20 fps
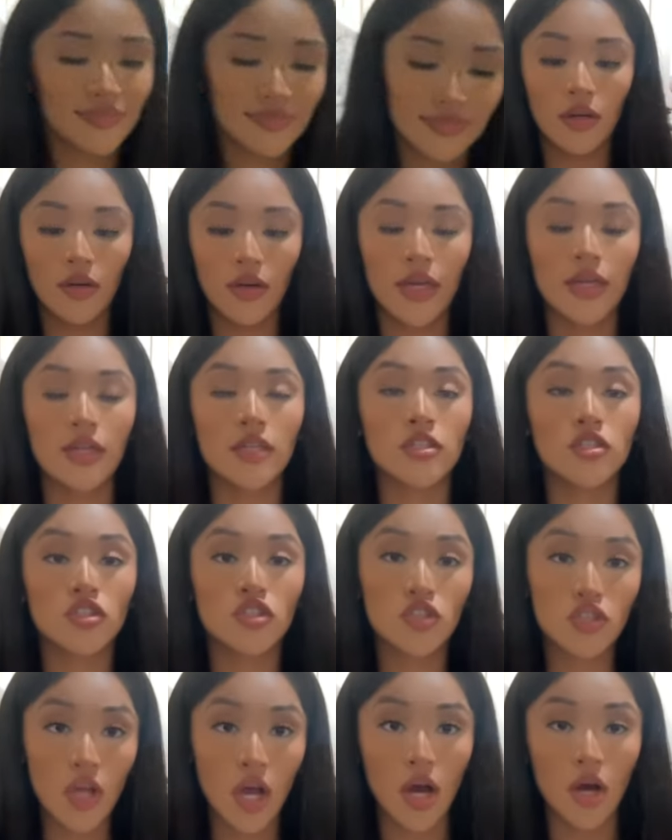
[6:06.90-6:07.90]
okay,
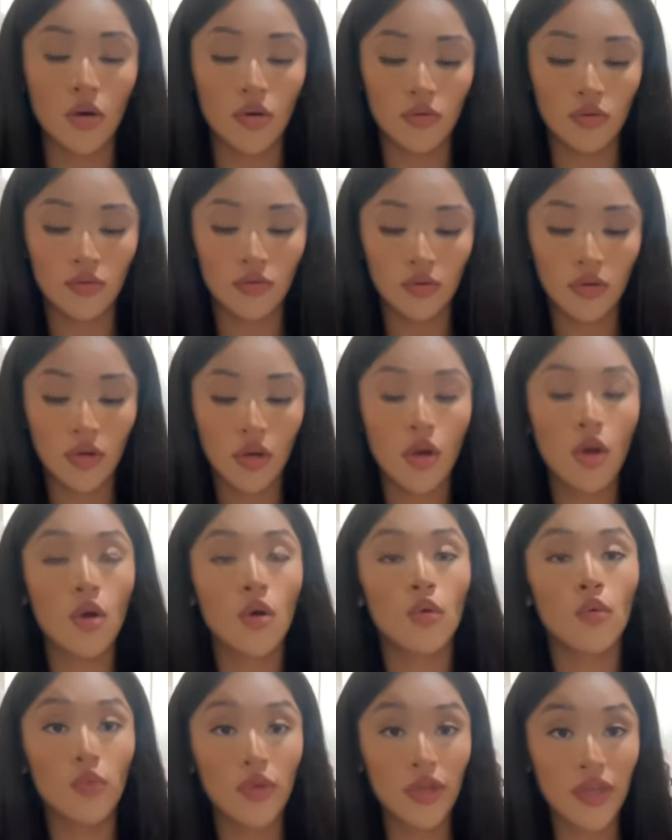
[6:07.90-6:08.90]
so
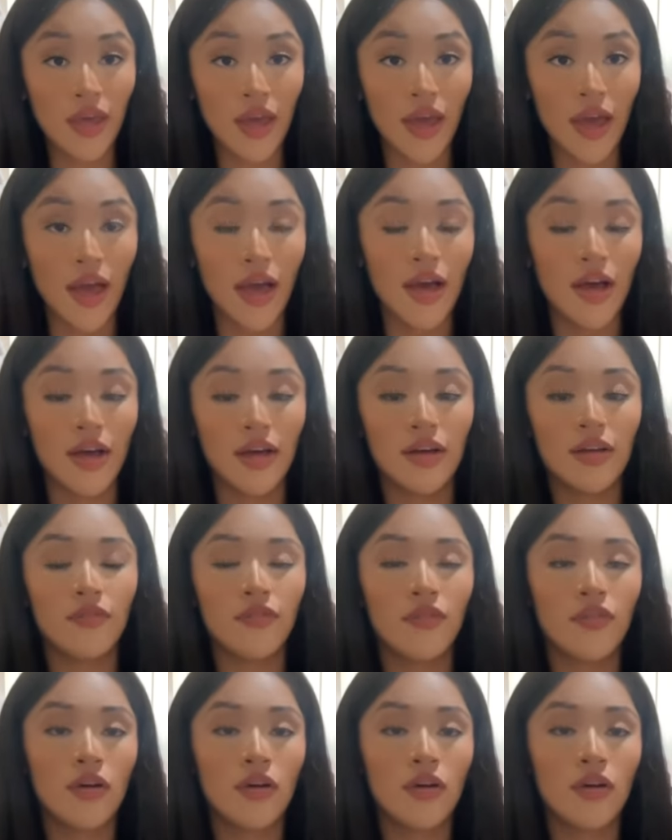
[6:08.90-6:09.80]
we have